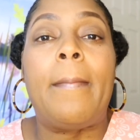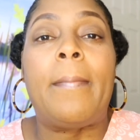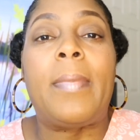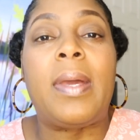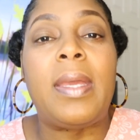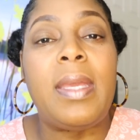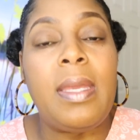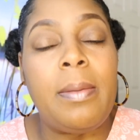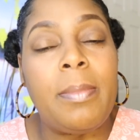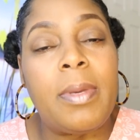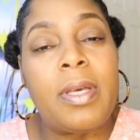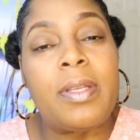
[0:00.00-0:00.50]

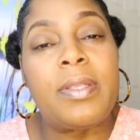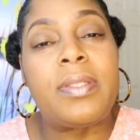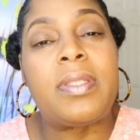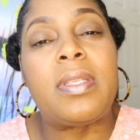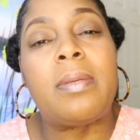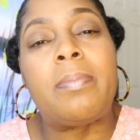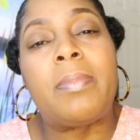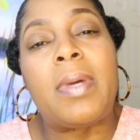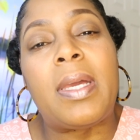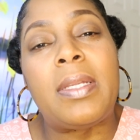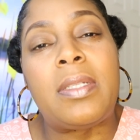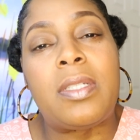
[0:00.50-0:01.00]
My email is
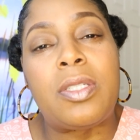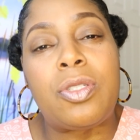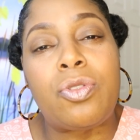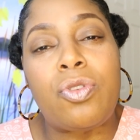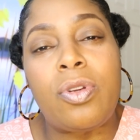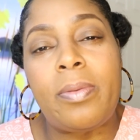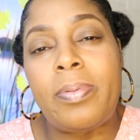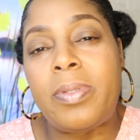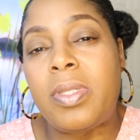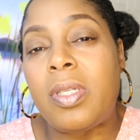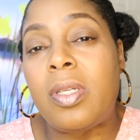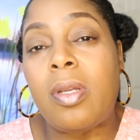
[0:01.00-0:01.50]
in my
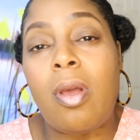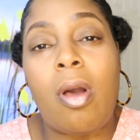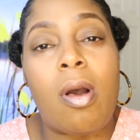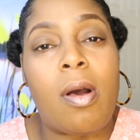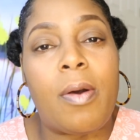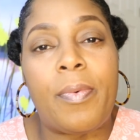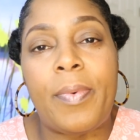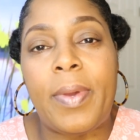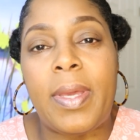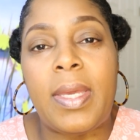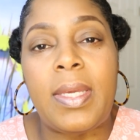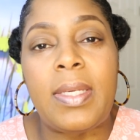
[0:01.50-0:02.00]
description
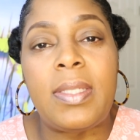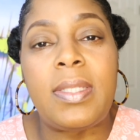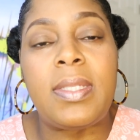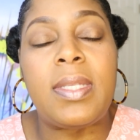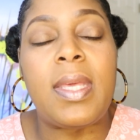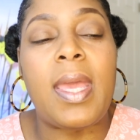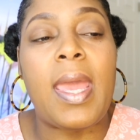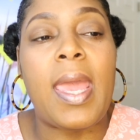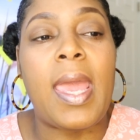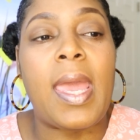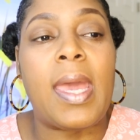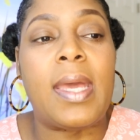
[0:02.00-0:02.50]
always,
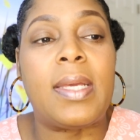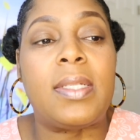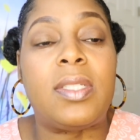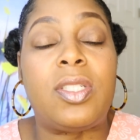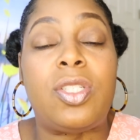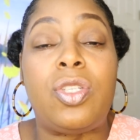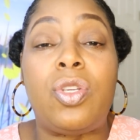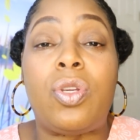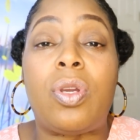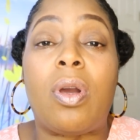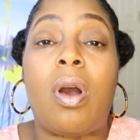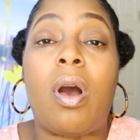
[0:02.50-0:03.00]

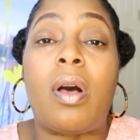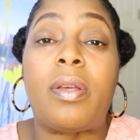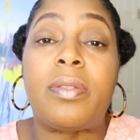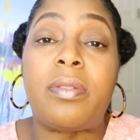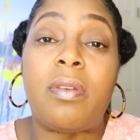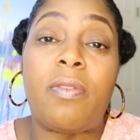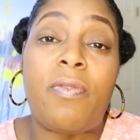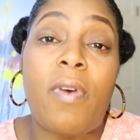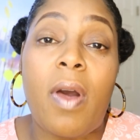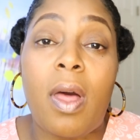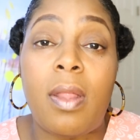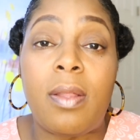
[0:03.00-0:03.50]
and you can
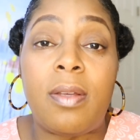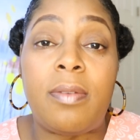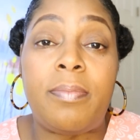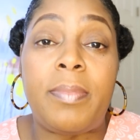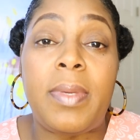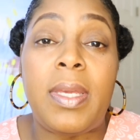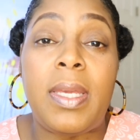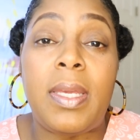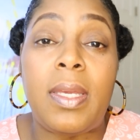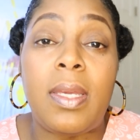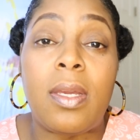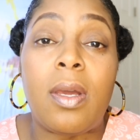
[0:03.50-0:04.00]
also follow
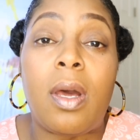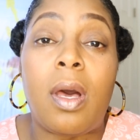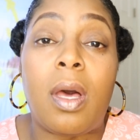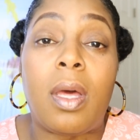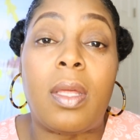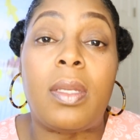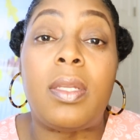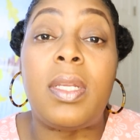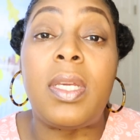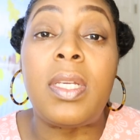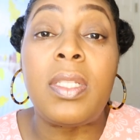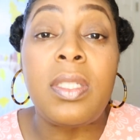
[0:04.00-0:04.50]
me
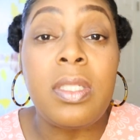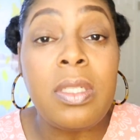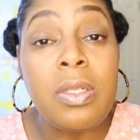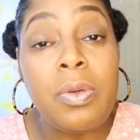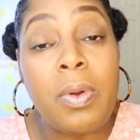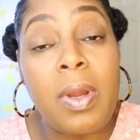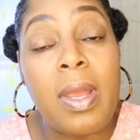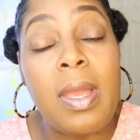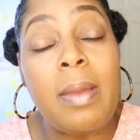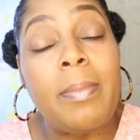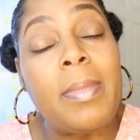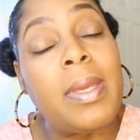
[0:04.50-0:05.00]
on
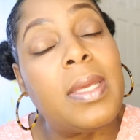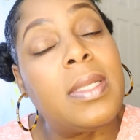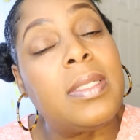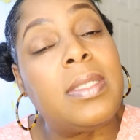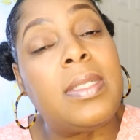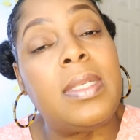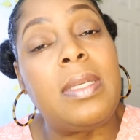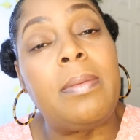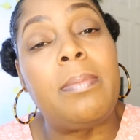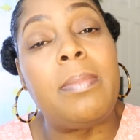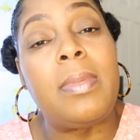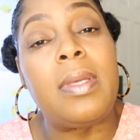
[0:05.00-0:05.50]
Instagram
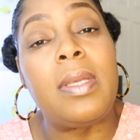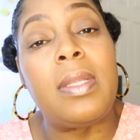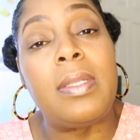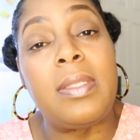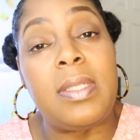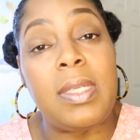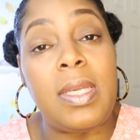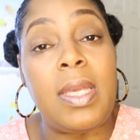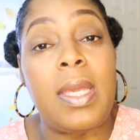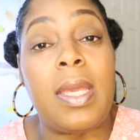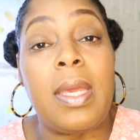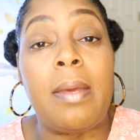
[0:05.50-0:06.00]
and
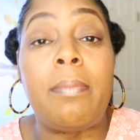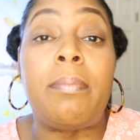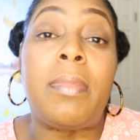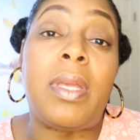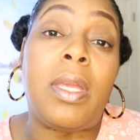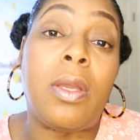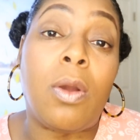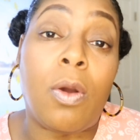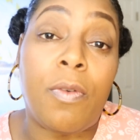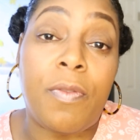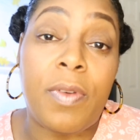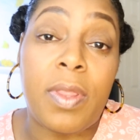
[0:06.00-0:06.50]
DM
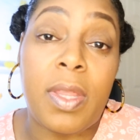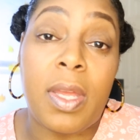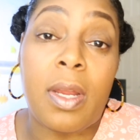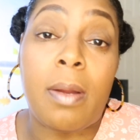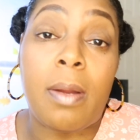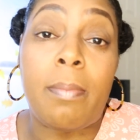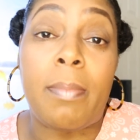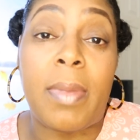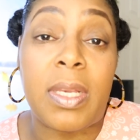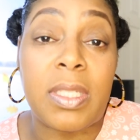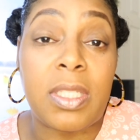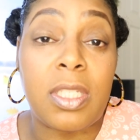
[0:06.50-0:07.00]
me over
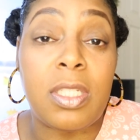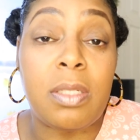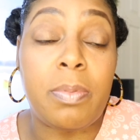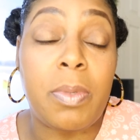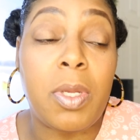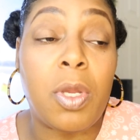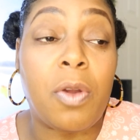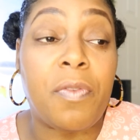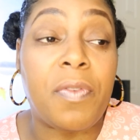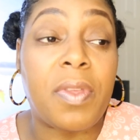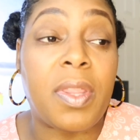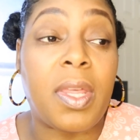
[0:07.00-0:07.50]
there, message
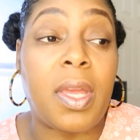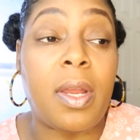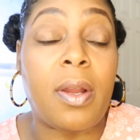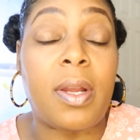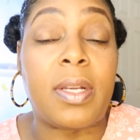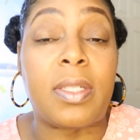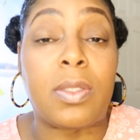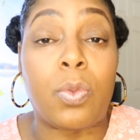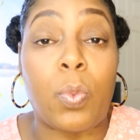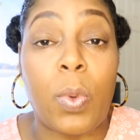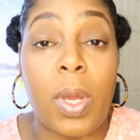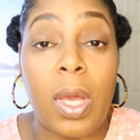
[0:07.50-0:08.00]
me over there
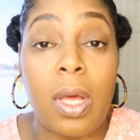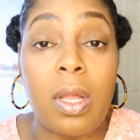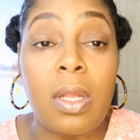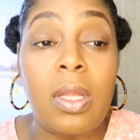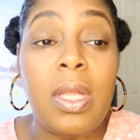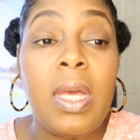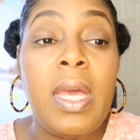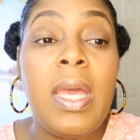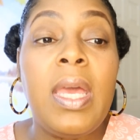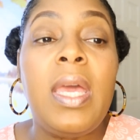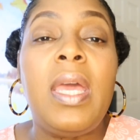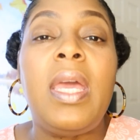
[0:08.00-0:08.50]
as
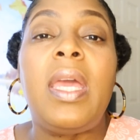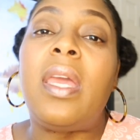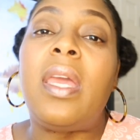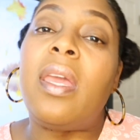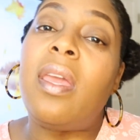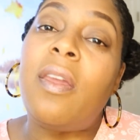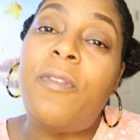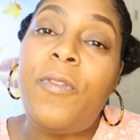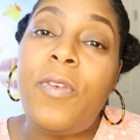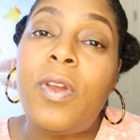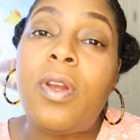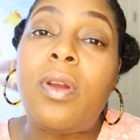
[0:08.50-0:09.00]
well
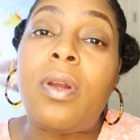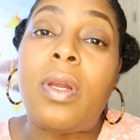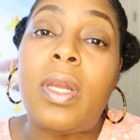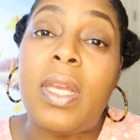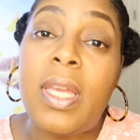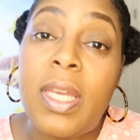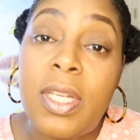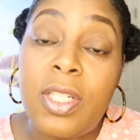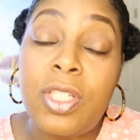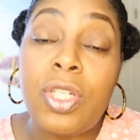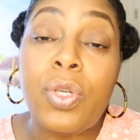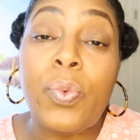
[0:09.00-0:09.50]
if you're
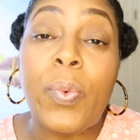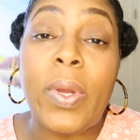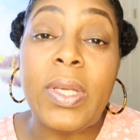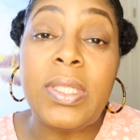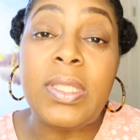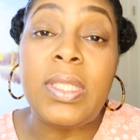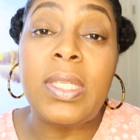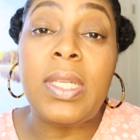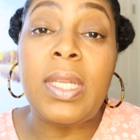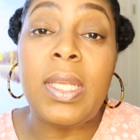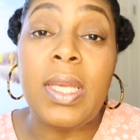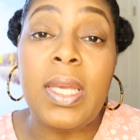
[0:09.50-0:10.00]

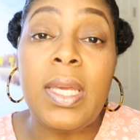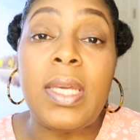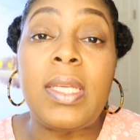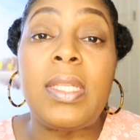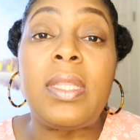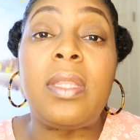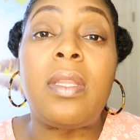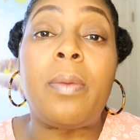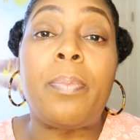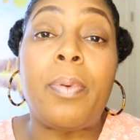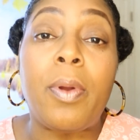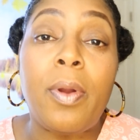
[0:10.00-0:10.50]
interested
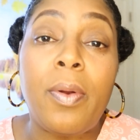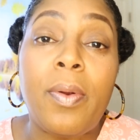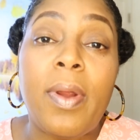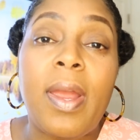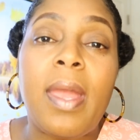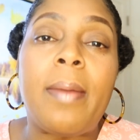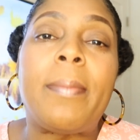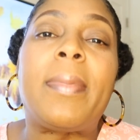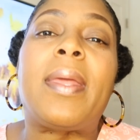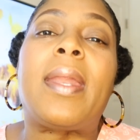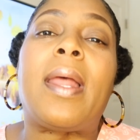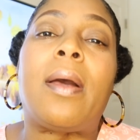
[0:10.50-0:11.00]
in the
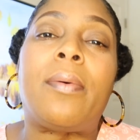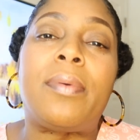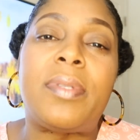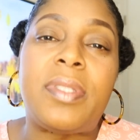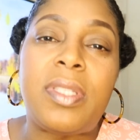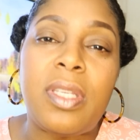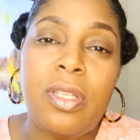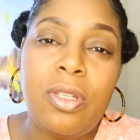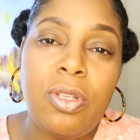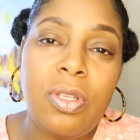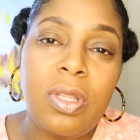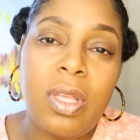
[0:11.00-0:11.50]
program and I will
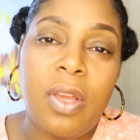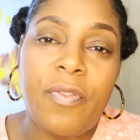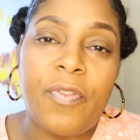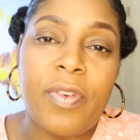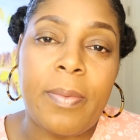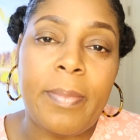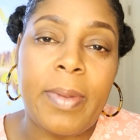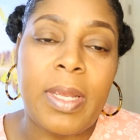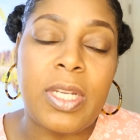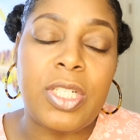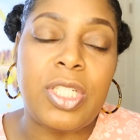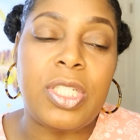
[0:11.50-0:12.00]
send you the
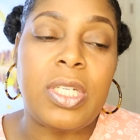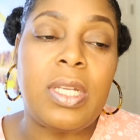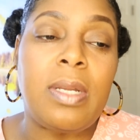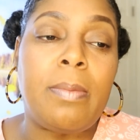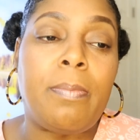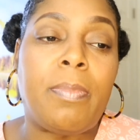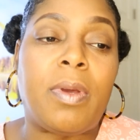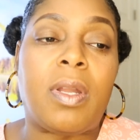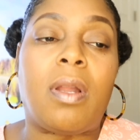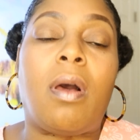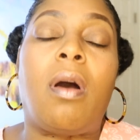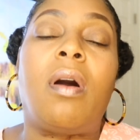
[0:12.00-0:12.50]

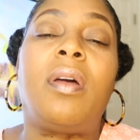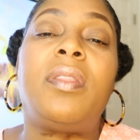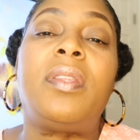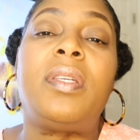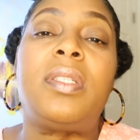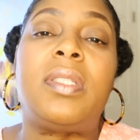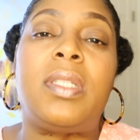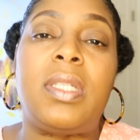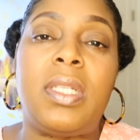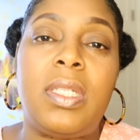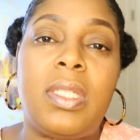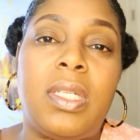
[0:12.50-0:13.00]
information but all the
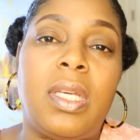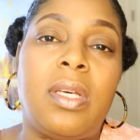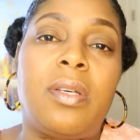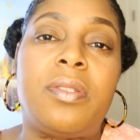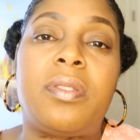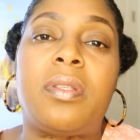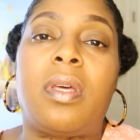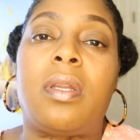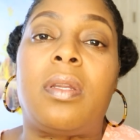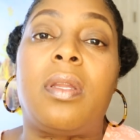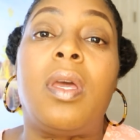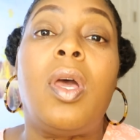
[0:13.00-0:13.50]

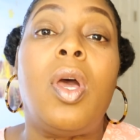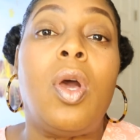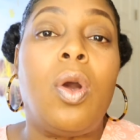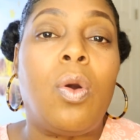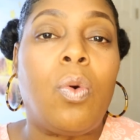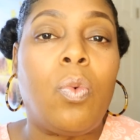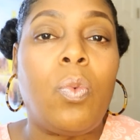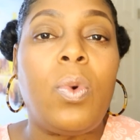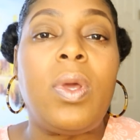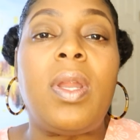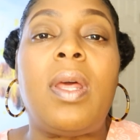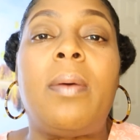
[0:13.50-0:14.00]
details on
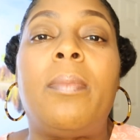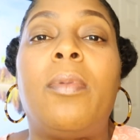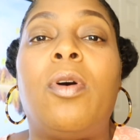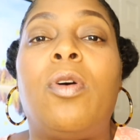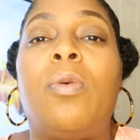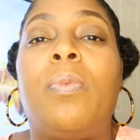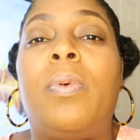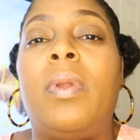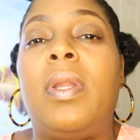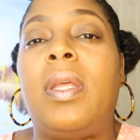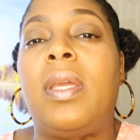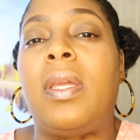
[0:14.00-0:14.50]
when I'm
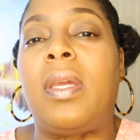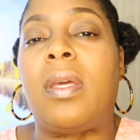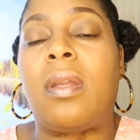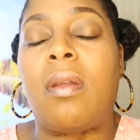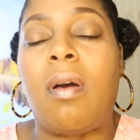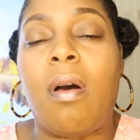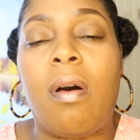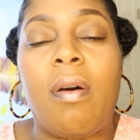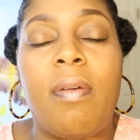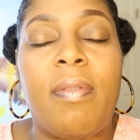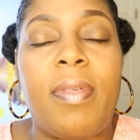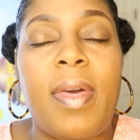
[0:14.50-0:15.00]
opening and
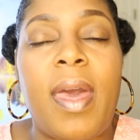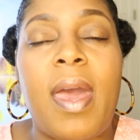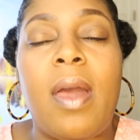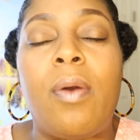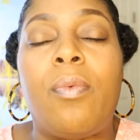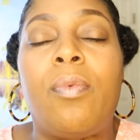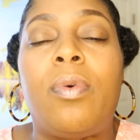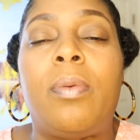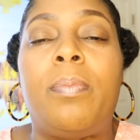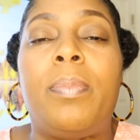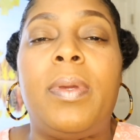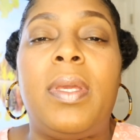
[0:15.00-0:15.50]
all
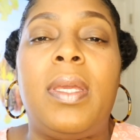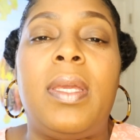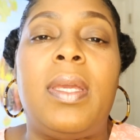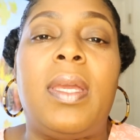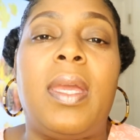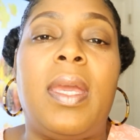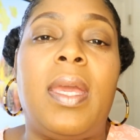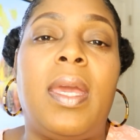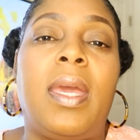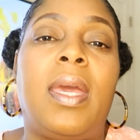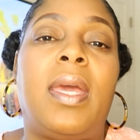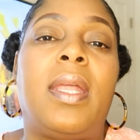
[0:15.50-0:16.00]
that will be
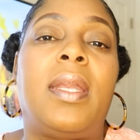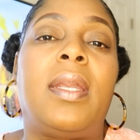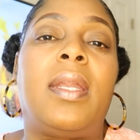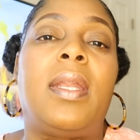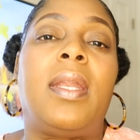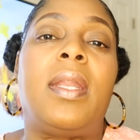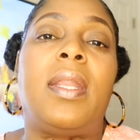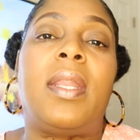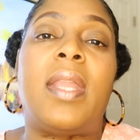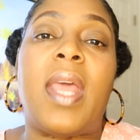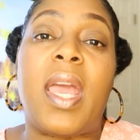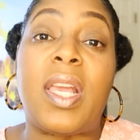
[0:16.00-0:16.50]
in
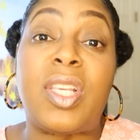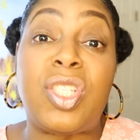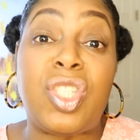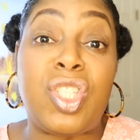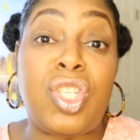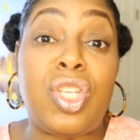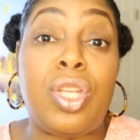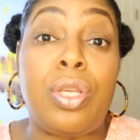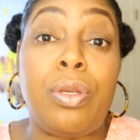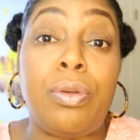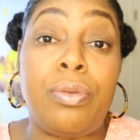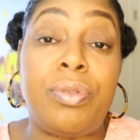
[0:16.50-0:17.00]

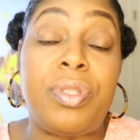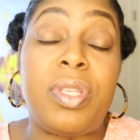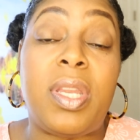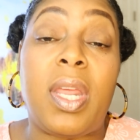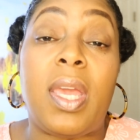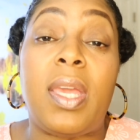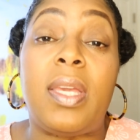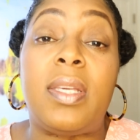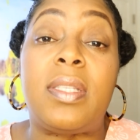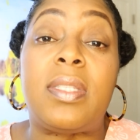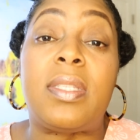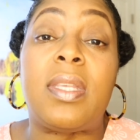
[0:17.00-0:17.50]
next
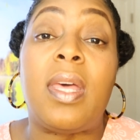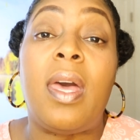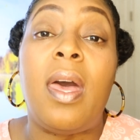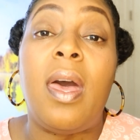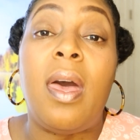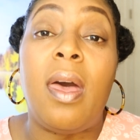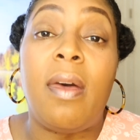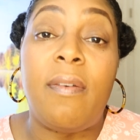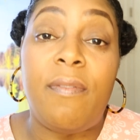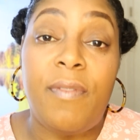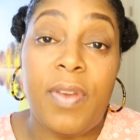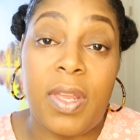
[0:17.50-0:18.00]
Tuesday's
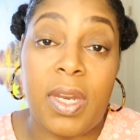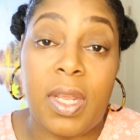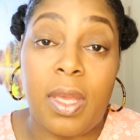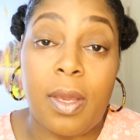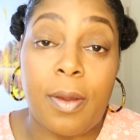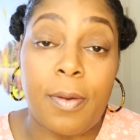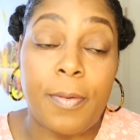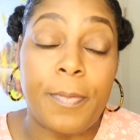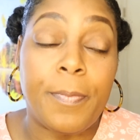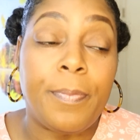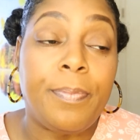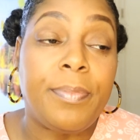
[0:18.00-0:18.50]

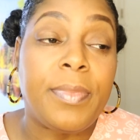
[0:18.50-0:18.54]
video